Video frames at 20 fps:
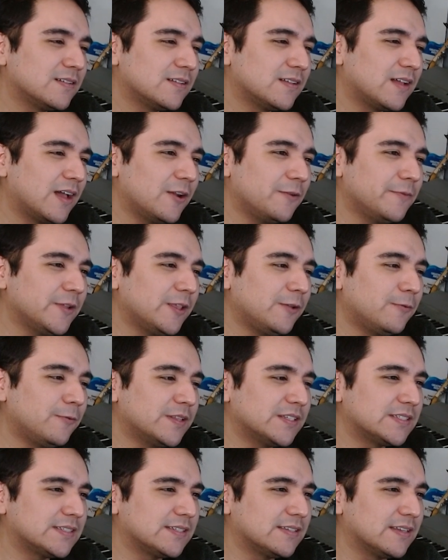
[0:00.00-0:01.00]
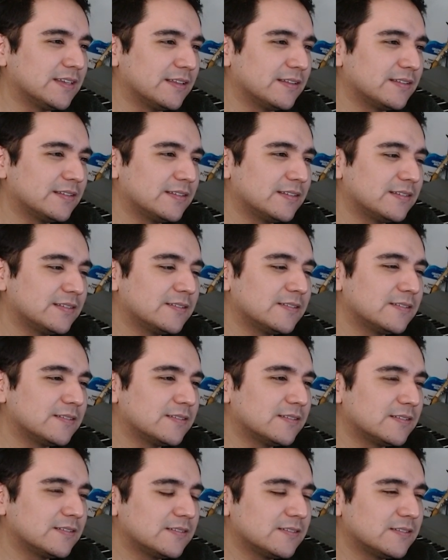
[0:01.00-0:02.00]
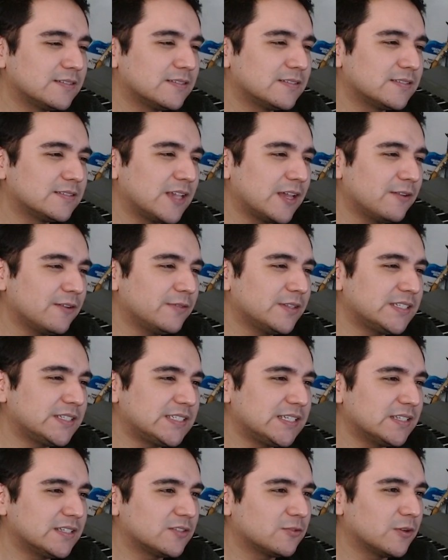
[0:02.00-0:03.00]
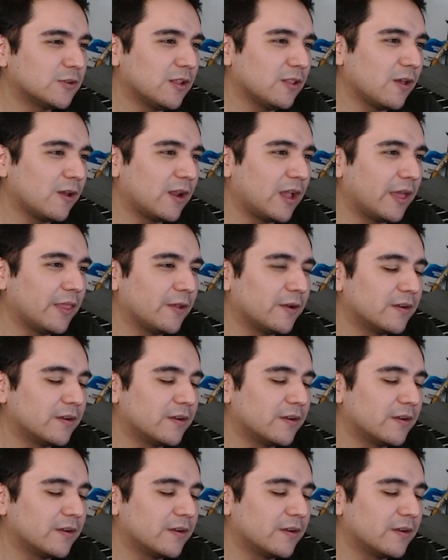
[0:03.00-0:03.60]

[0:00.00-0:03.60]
I don't really run this unit. So I don't really see this one a lot either.